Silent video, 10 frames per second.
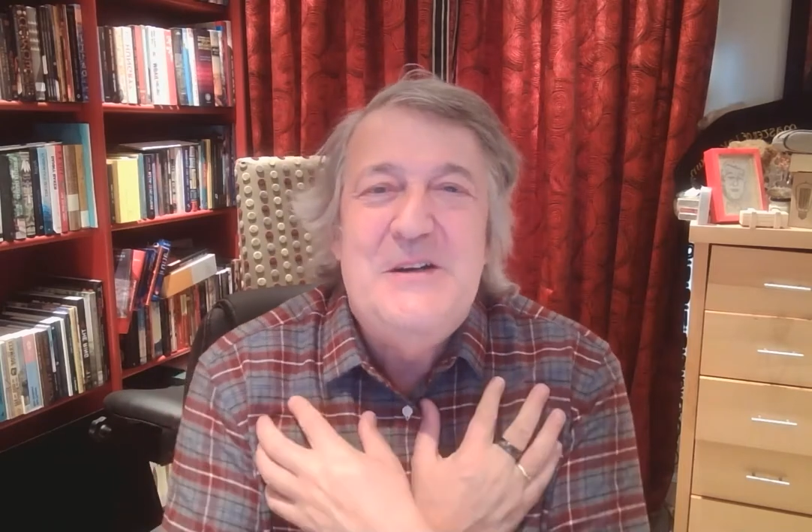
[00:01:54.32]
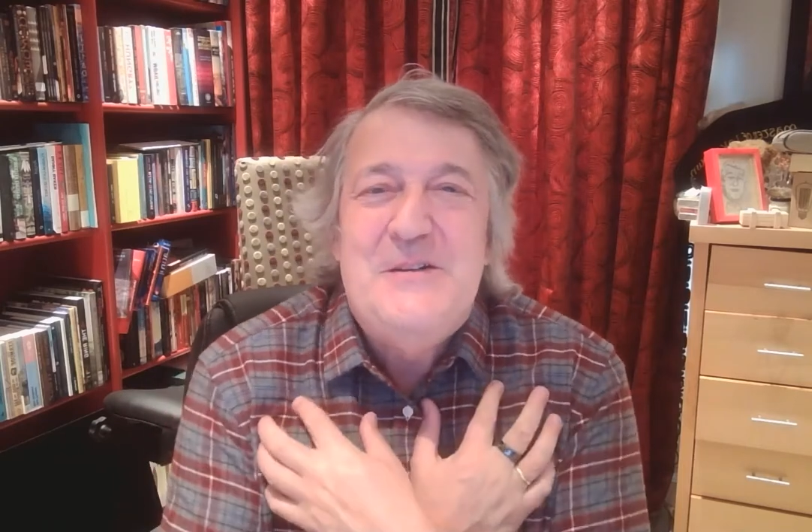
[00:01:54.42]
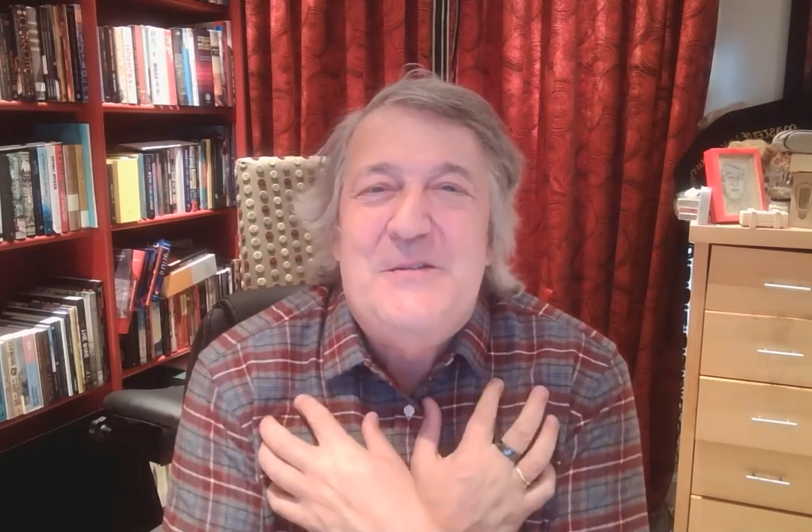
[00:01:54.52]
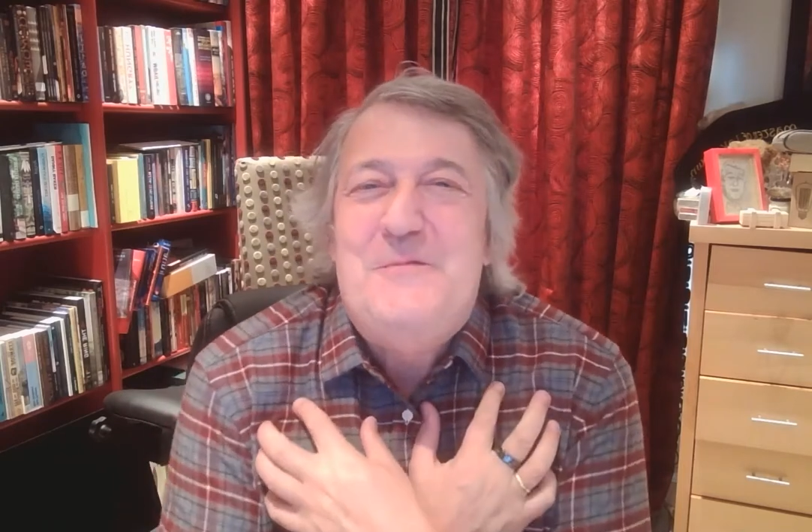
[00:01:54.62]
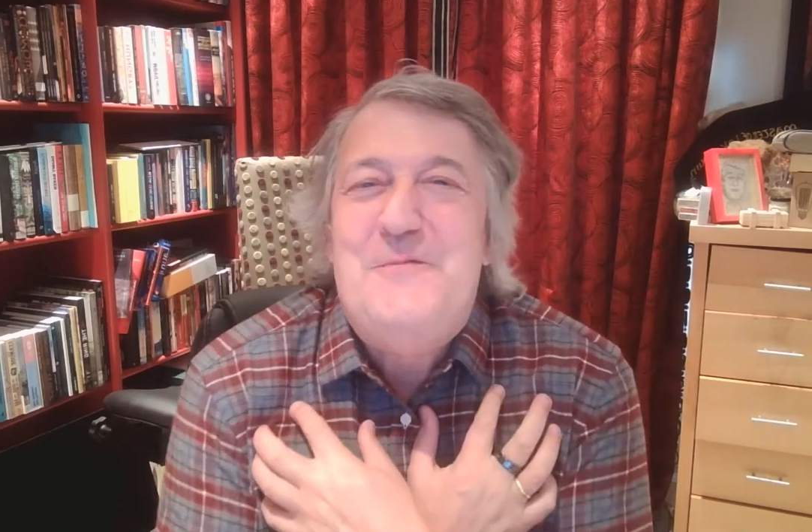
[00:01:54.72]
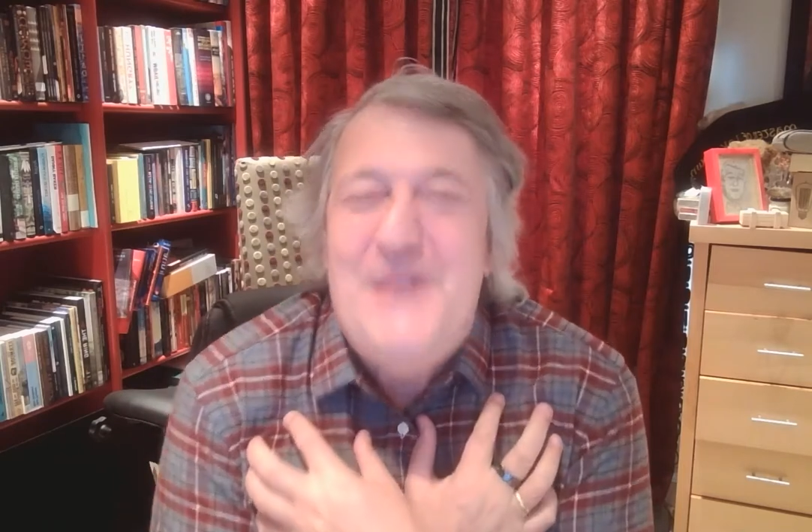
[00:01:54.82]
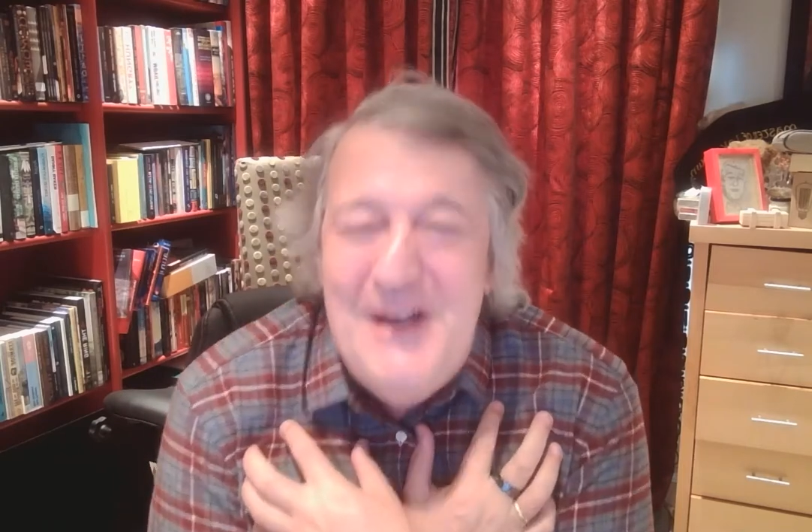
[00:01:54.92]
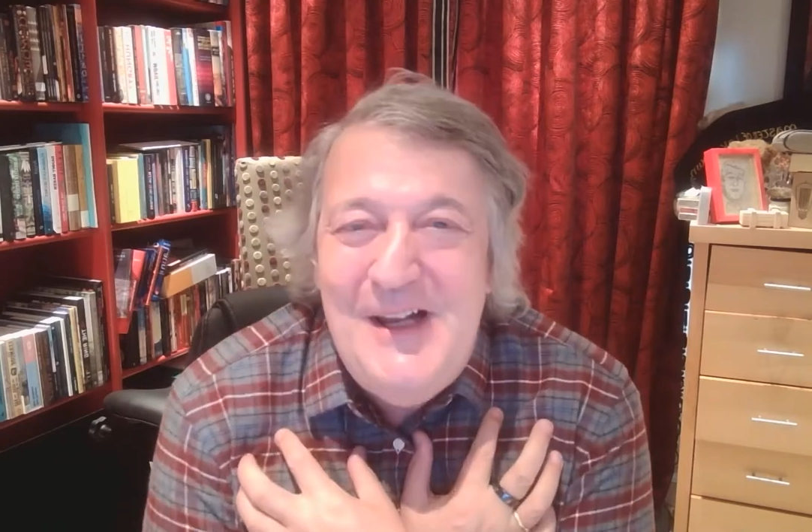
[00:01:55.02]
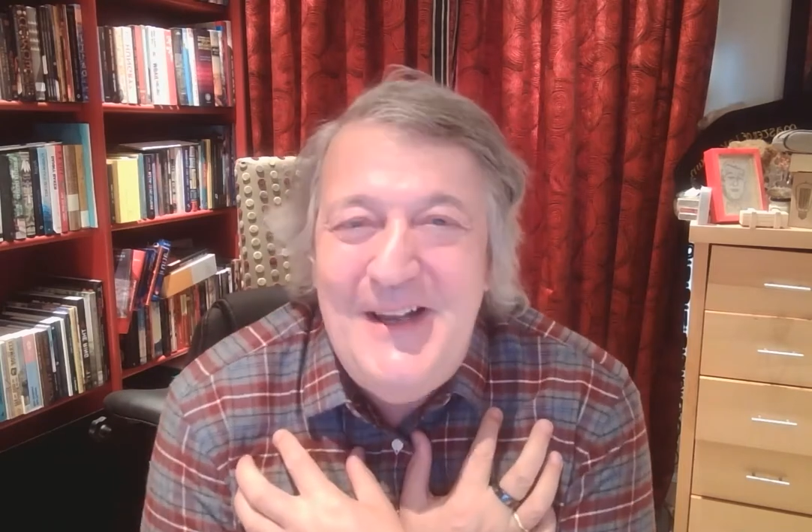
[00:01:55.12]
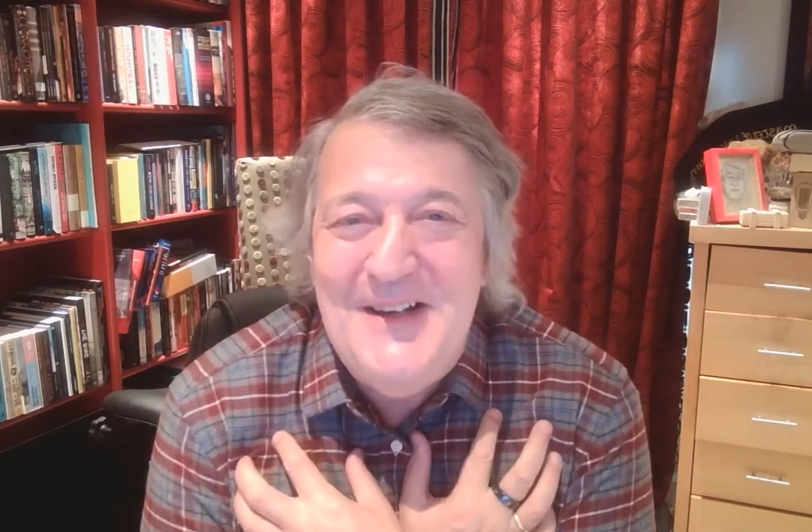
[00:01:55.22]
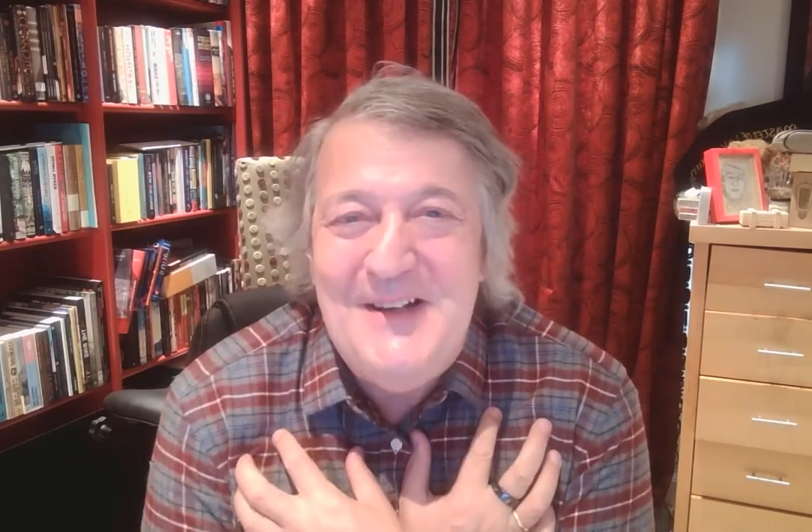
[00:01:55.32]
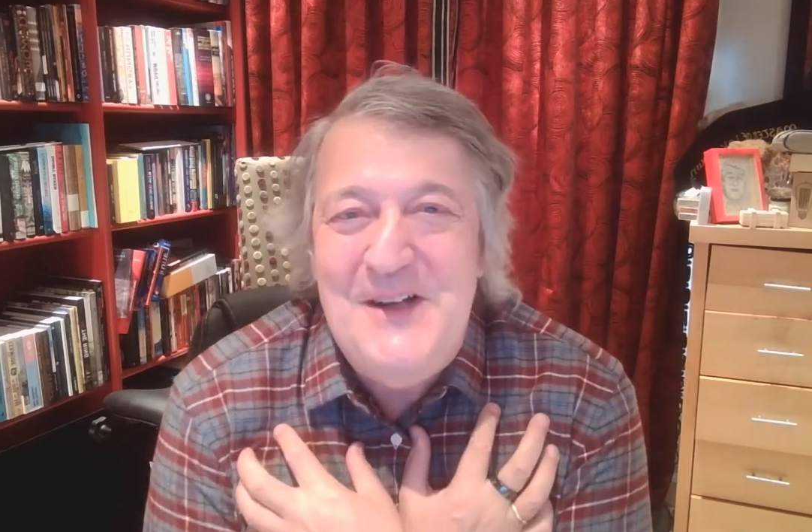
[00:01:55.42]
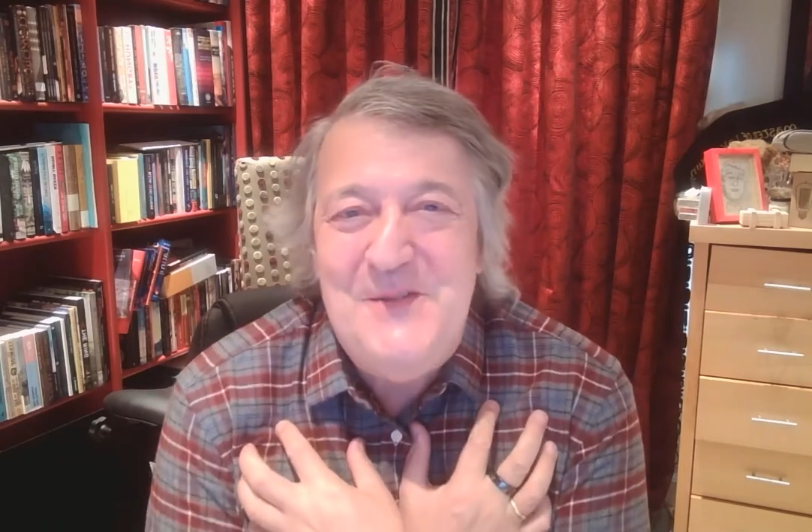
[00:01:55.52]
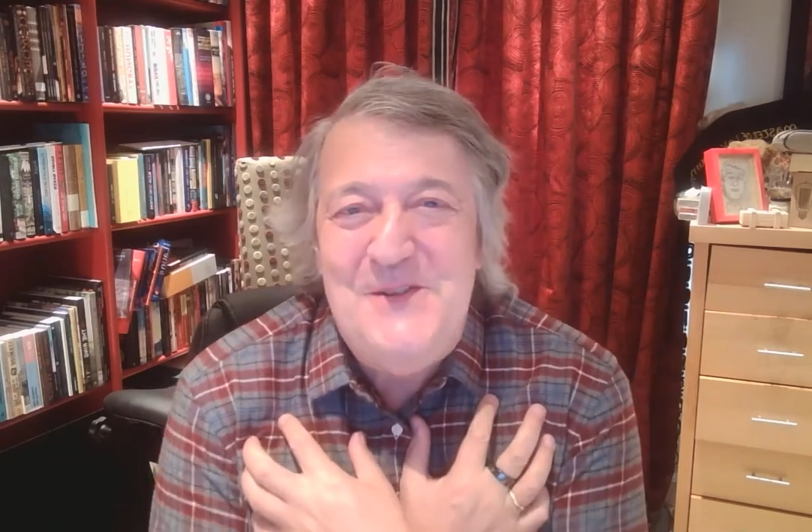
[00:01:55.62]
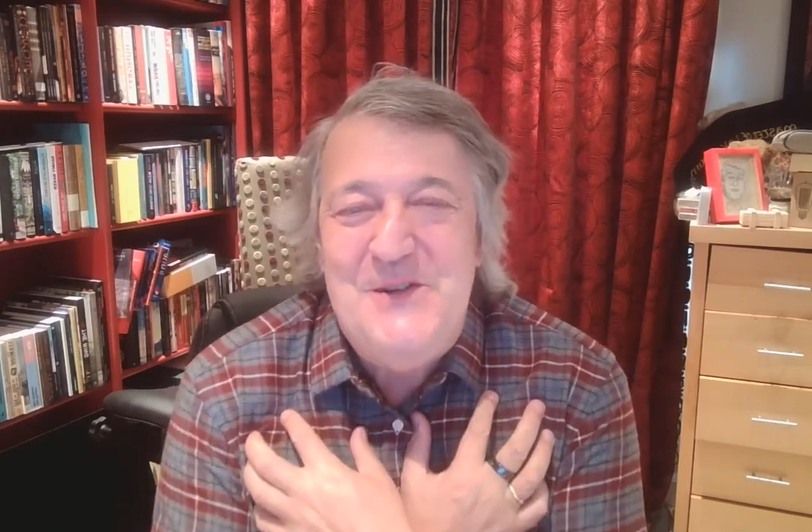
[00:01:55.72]
the feeling it
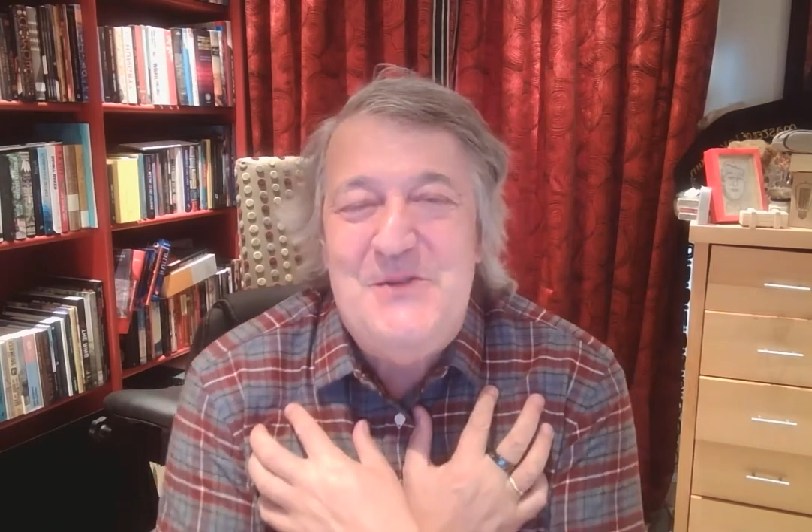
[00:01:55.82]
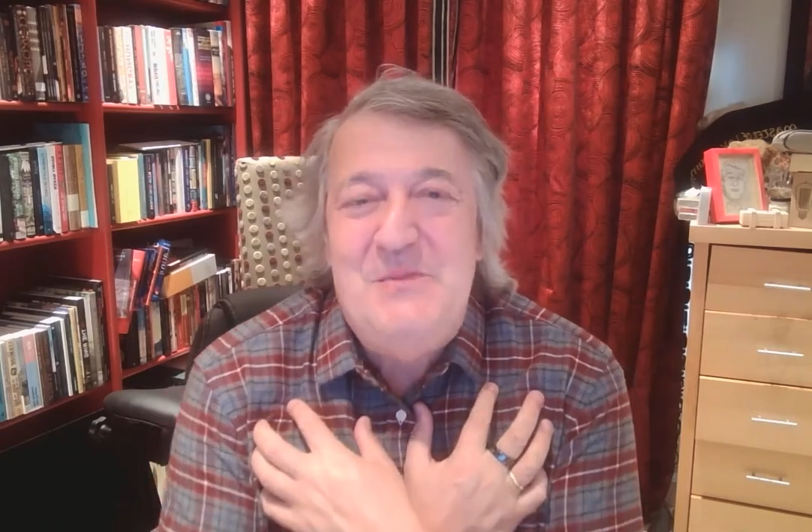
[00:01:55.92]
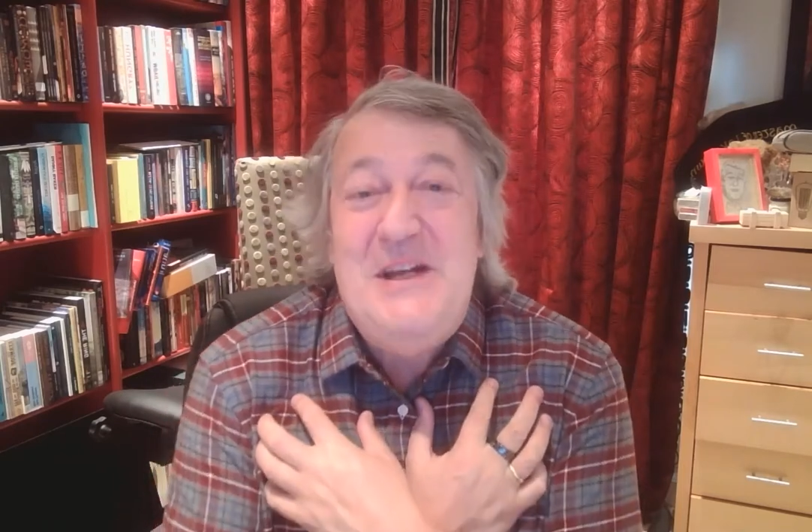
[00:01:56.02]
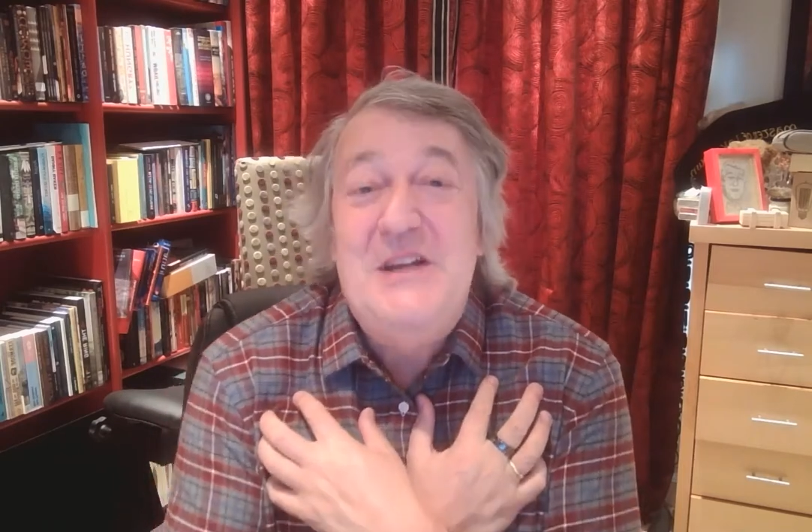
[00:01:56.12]
gives you to be